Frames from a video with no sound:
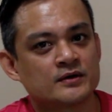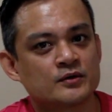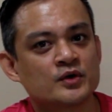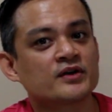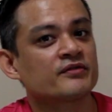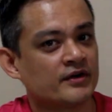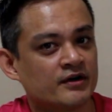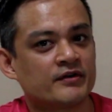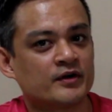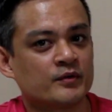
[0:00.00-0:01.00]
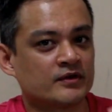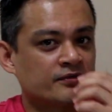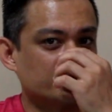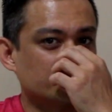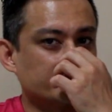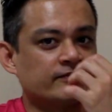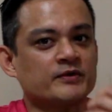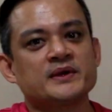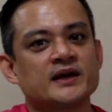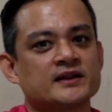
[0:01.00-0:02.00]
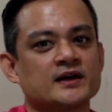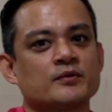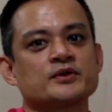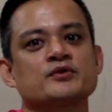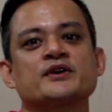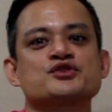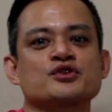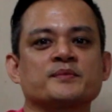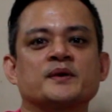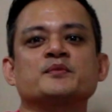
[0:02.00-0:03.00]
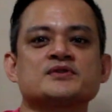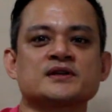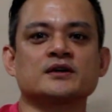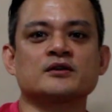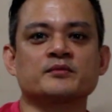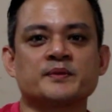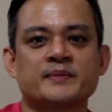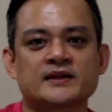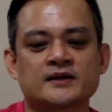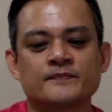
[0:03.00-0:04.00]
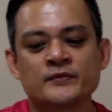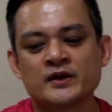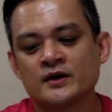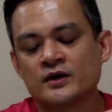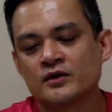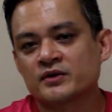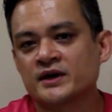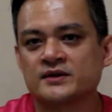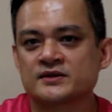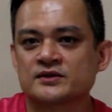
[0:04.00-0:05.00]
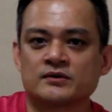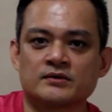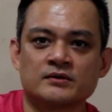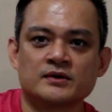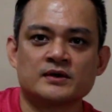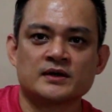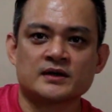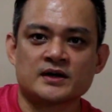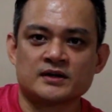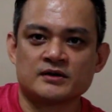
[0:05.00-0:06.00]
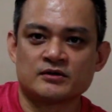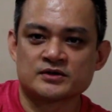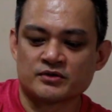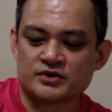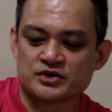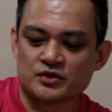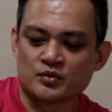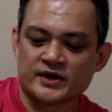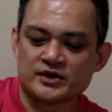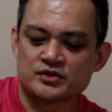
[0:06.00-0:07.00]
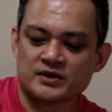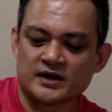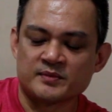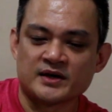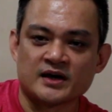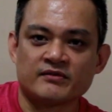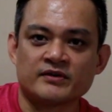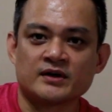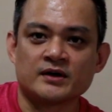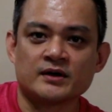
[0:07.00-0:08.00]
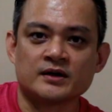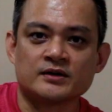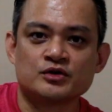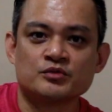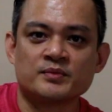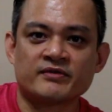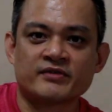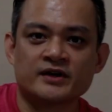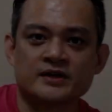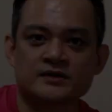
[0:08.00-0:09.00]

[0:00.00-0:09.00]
work very, very well for you. But for me, I think I want to enjoy my music a little bit better. Okay, so cut the long story short, why should I be having a tube buffer here?